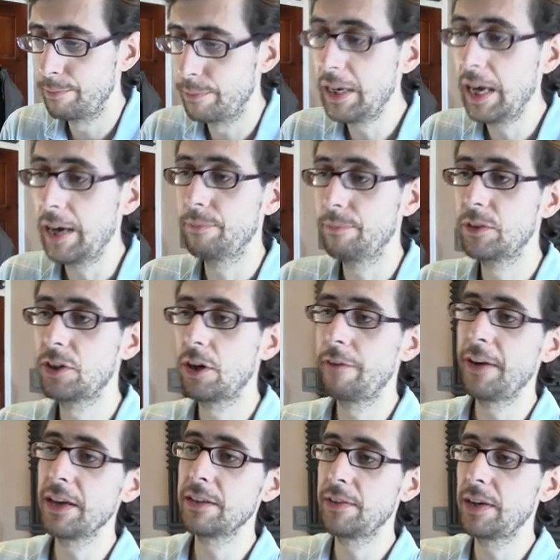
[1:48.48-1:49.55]
yeah, so
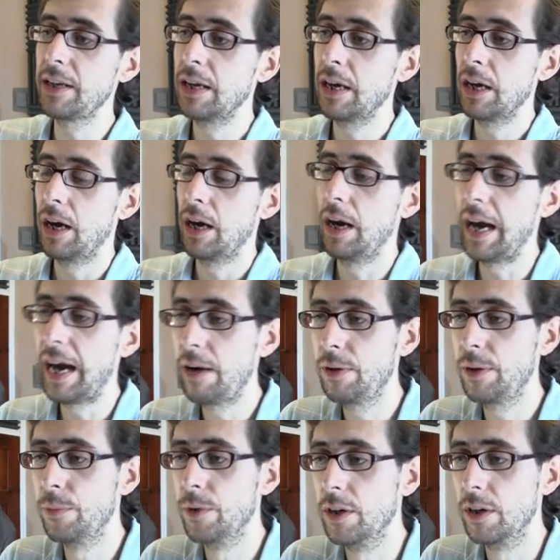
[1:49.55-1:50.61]
effectively, uh, how
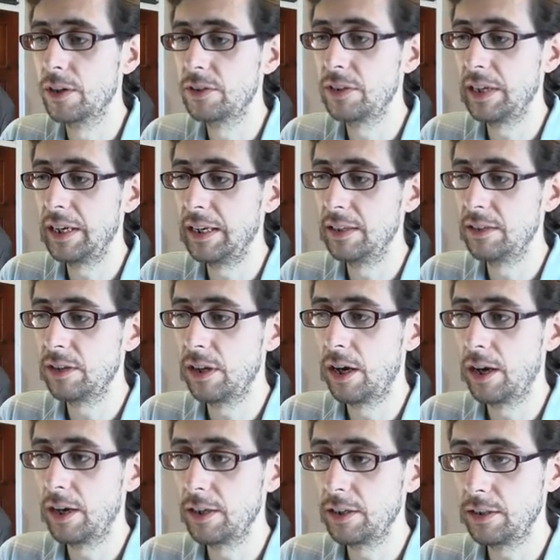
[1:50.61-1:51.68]
it works is
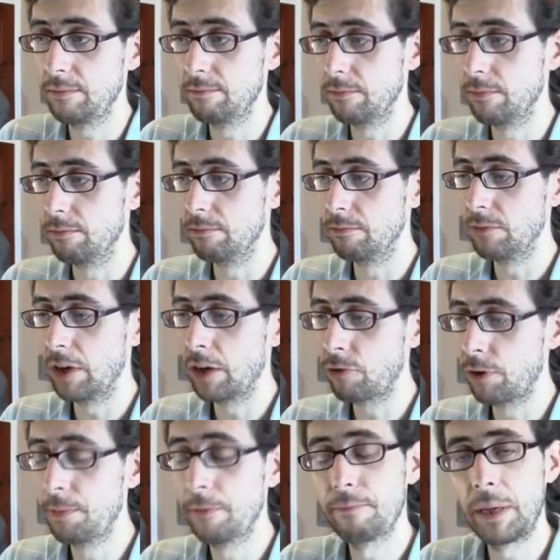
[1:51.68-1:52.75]
uh, a
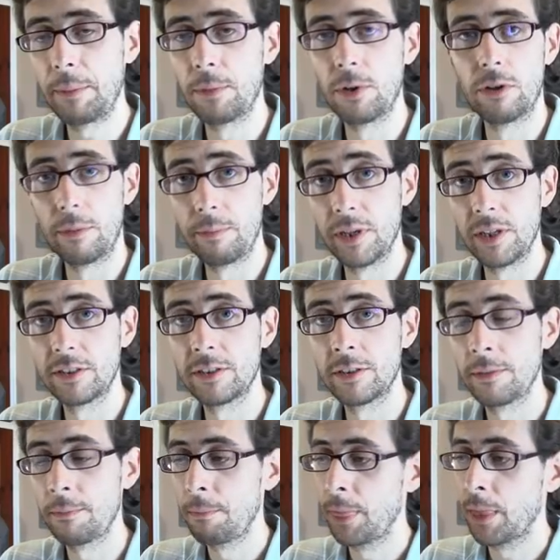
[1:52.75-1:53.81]
group of people or a
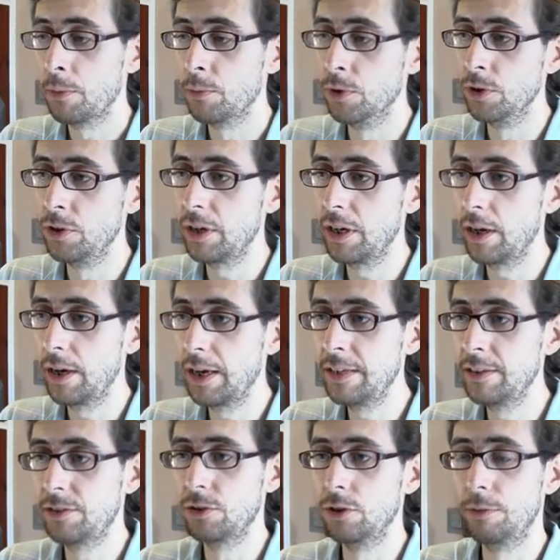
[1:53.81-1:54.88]
person would uh,
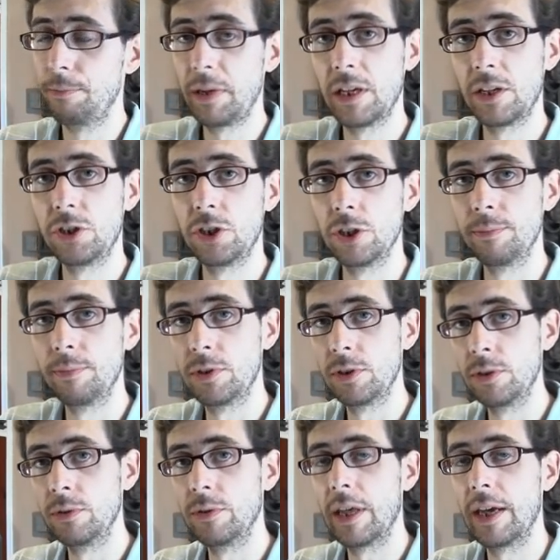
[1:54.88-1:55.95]
install PeerTube
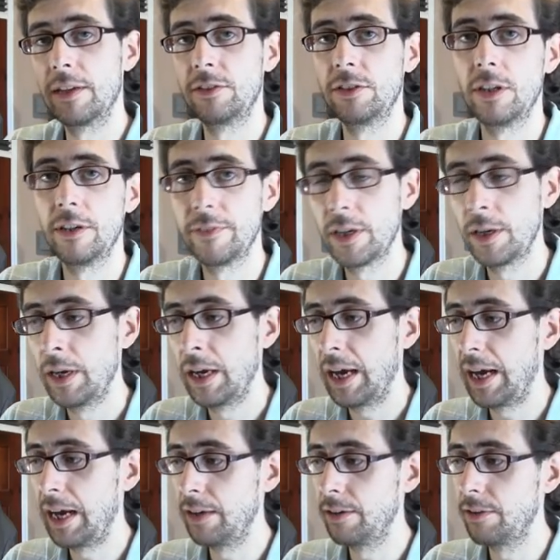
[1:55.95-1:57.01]
to their server,
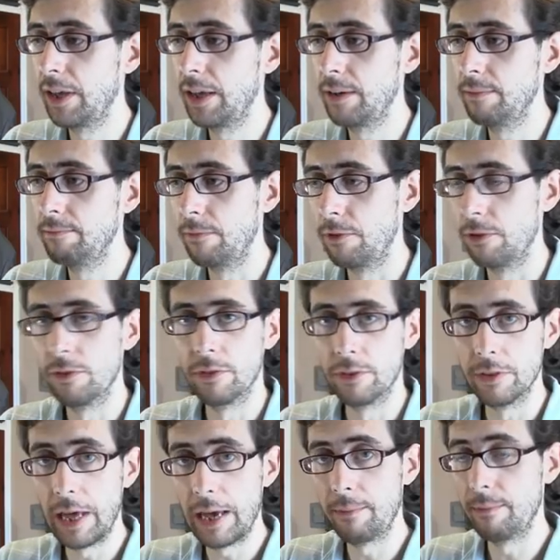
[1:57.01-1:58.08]
and then
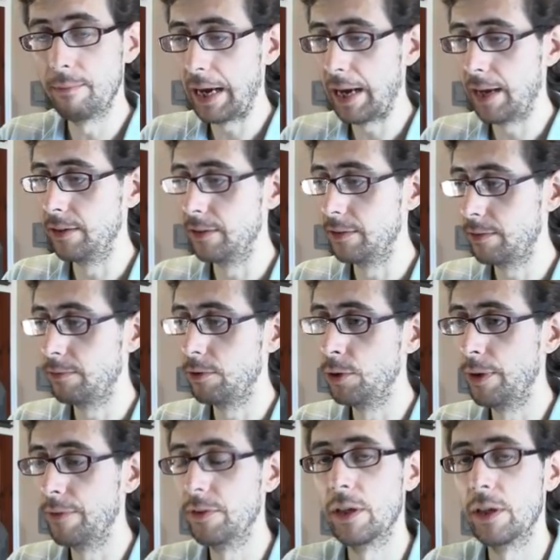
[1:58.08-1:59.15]
them and
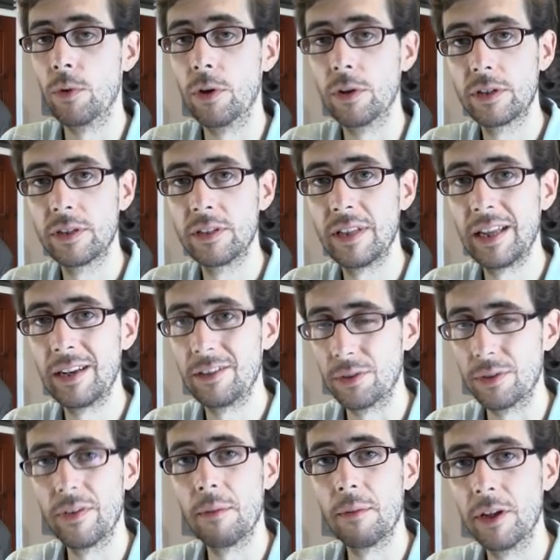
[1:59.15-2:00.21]
whoever they want can then
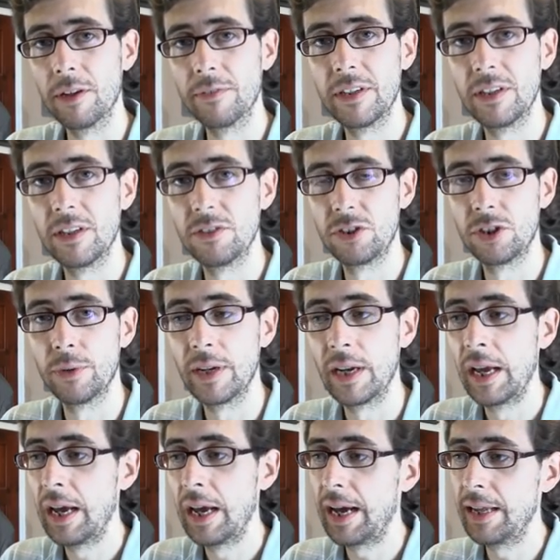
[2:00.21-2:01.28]
sort of upload videos to it.
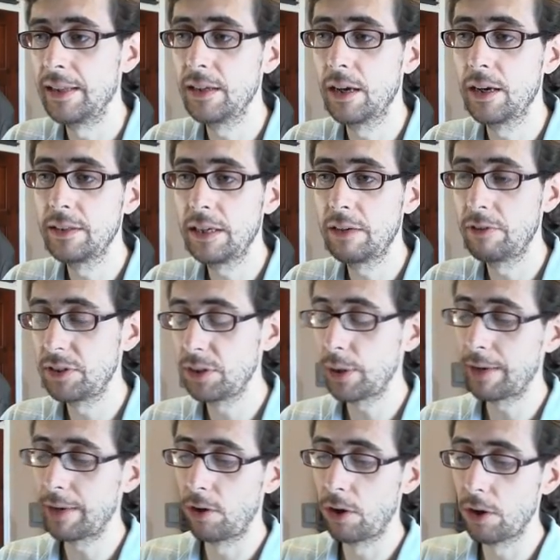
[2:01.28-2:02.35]
And the idea is that you
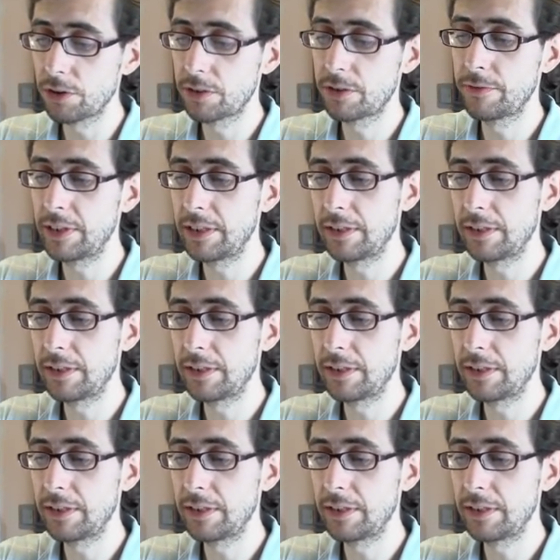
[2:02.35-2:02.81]
have lots of